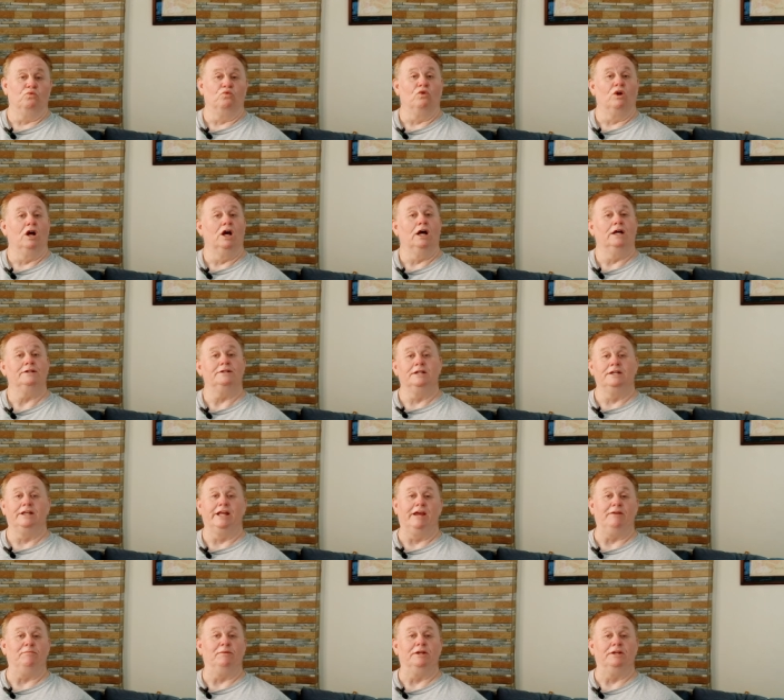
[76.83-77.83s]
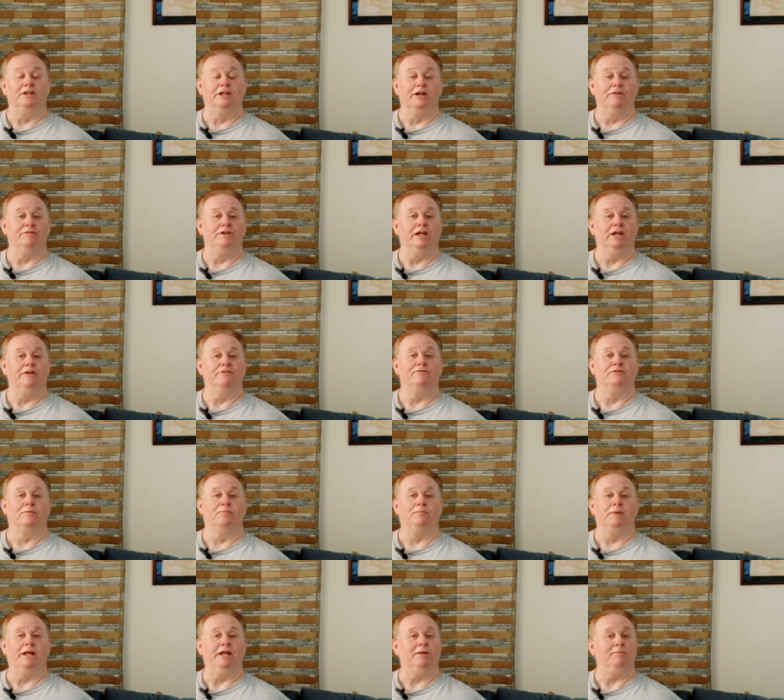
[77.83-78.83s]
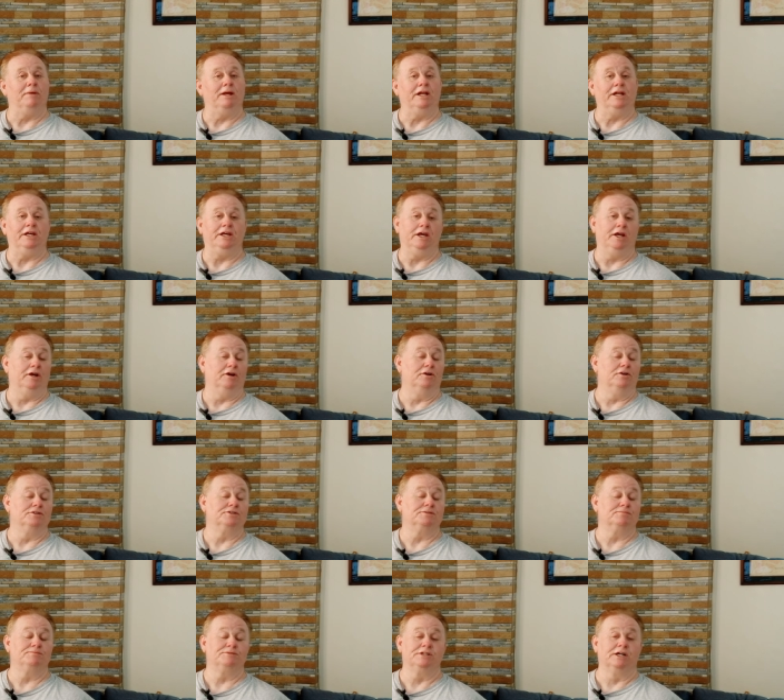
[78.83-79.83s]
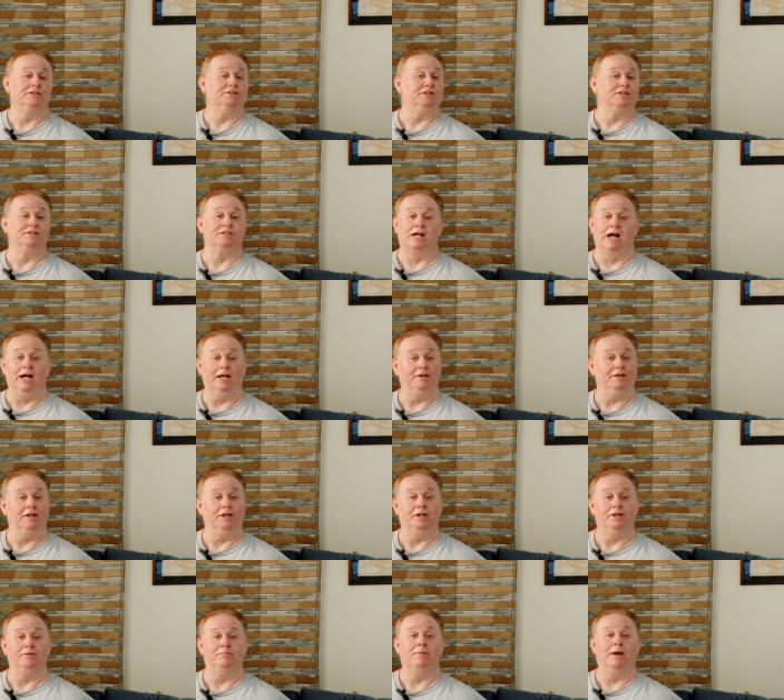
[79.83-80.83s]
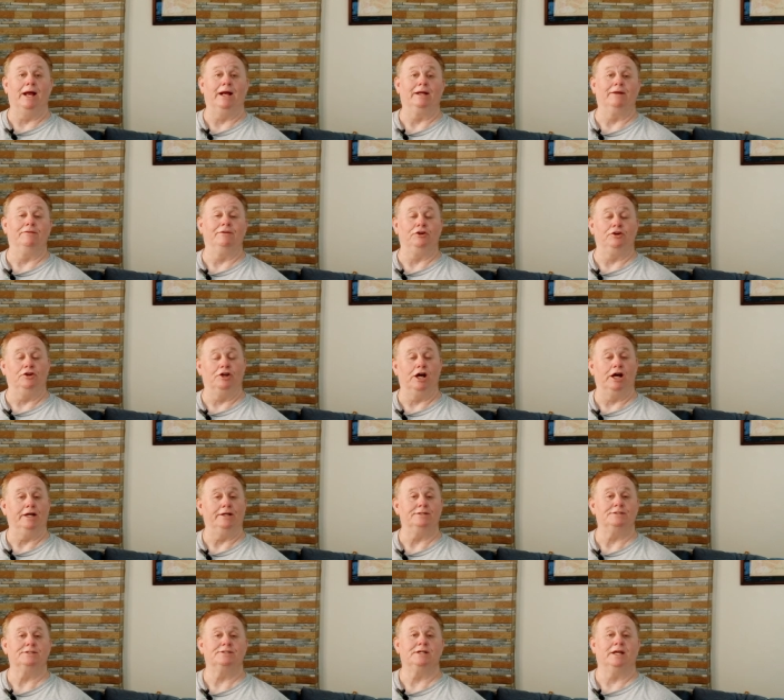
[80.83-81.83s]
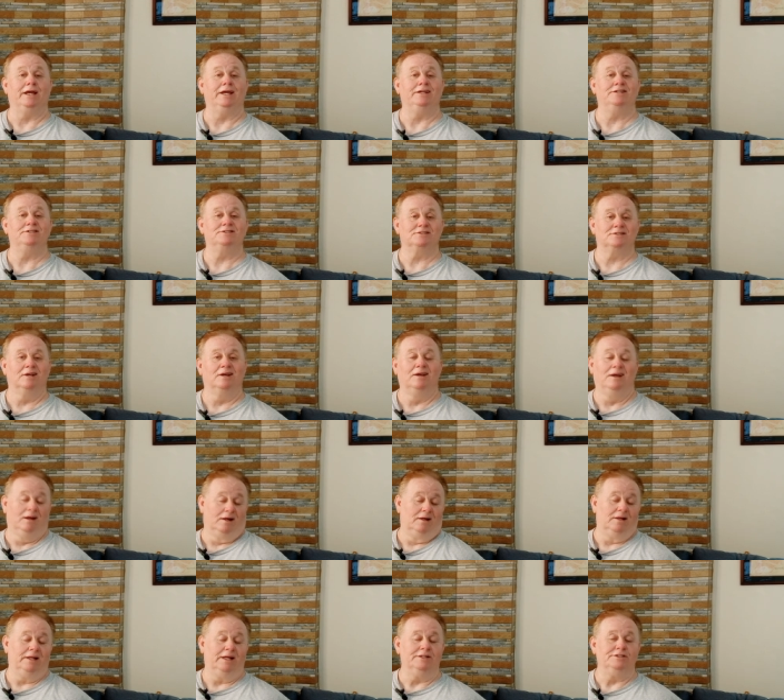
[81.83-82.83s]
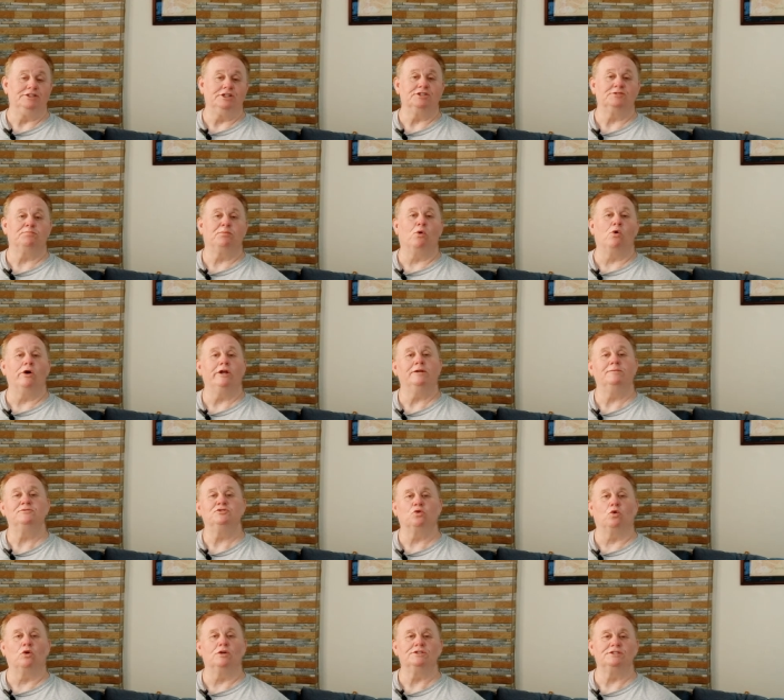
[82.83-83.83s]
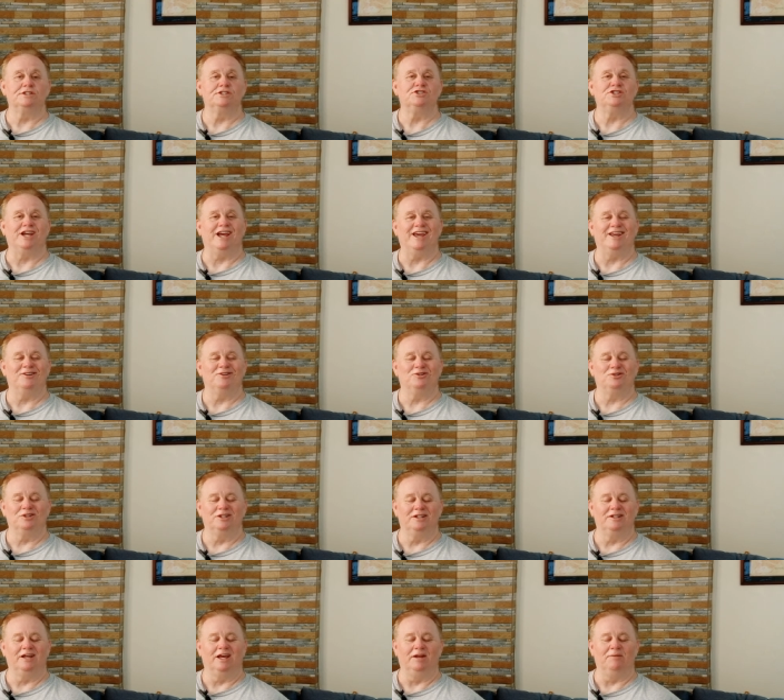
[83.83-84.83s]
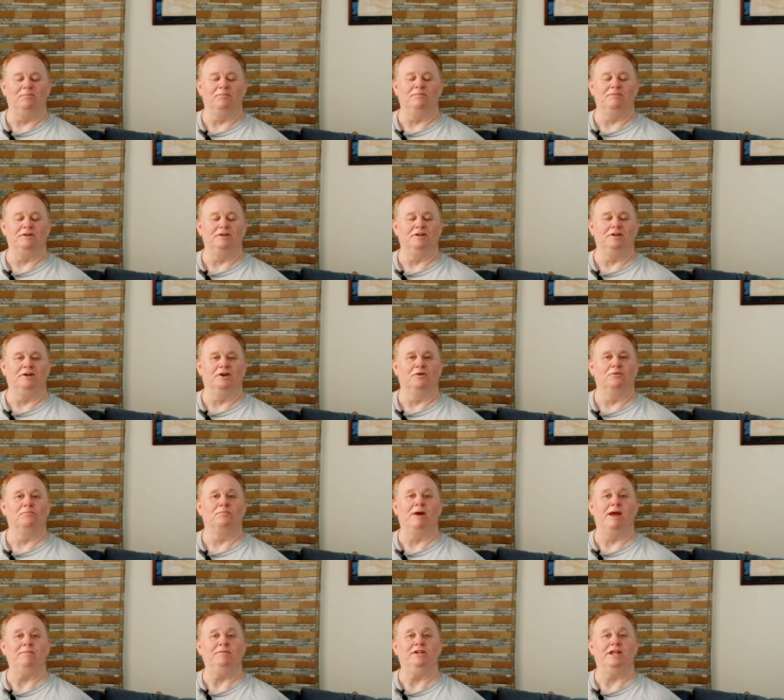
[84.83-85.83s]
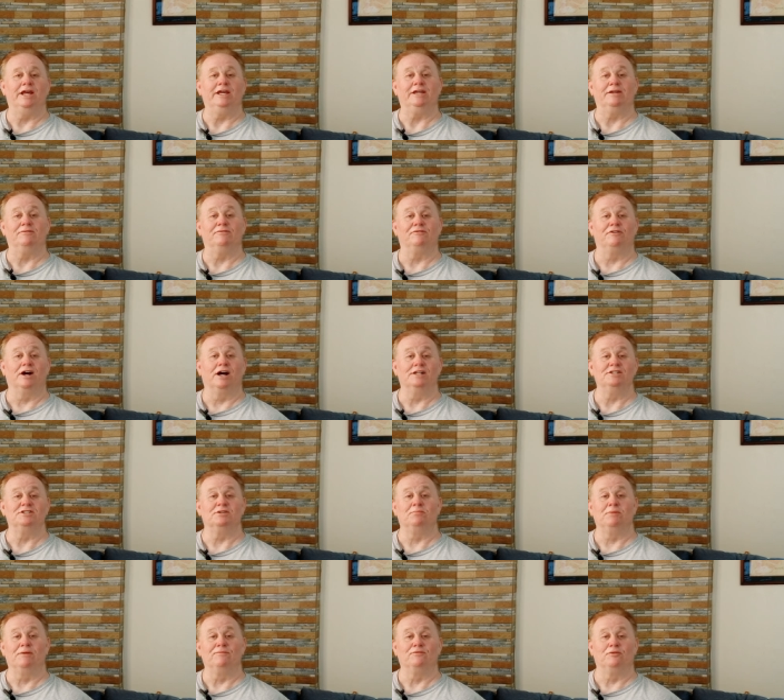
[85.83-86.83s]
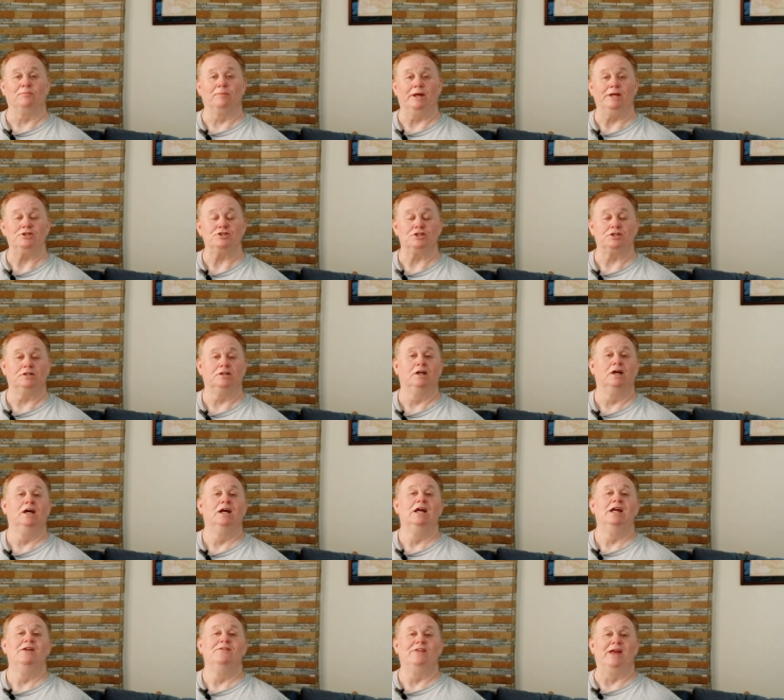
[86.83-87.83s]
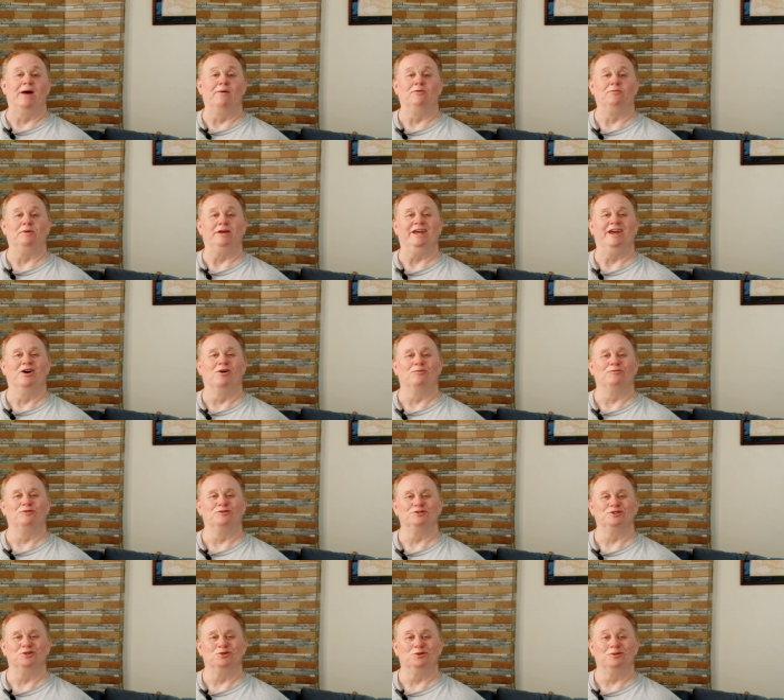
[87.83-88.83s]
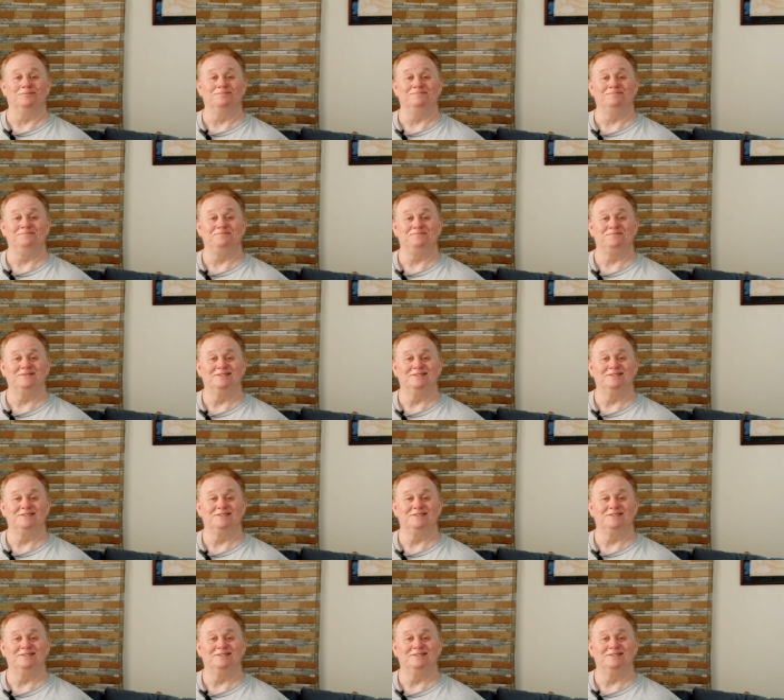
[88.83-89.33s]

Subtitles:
rut that they've been living in for many, many years, such as I did back in the United States. And just point them towards this channel and you know, maybe they can find some information that would be helpful to them.